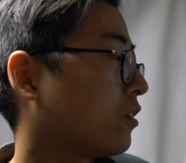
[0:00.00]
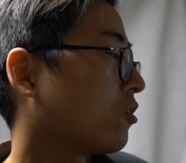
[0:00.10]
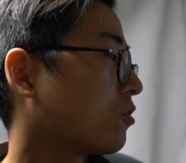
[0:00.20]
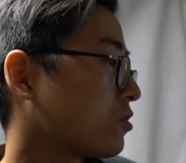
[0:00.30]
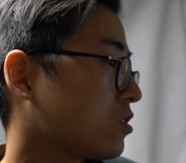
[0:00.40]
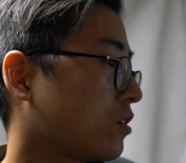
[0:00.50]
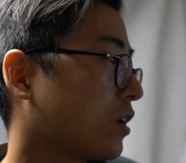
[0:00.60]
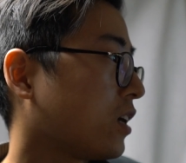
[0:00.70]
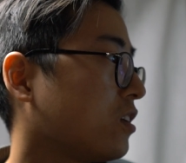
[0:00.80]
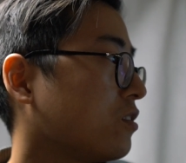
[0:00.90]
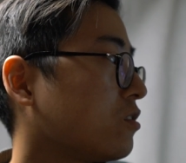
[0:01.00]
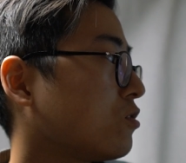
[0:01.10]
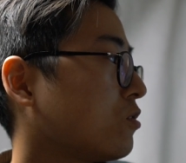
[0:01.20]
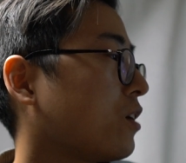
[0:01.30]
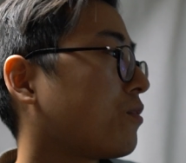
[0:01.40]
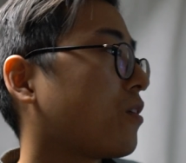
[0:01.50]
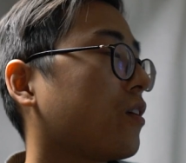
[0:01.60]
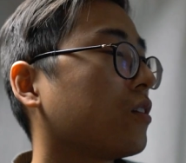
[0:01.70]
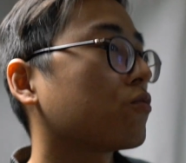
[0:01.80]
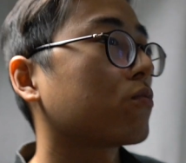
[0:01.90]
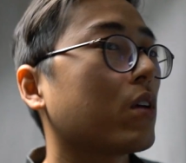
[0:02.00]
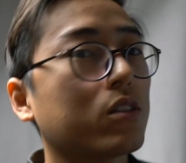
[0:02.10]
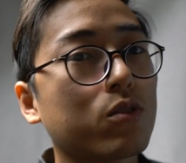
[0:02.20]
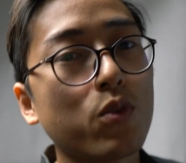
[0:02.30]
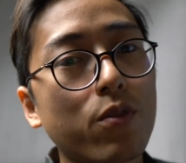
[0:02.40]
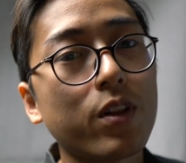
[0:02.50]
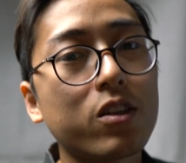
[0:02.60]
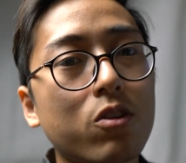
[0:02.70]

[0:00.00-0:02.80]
all those stuff, I need everything to run smoothly.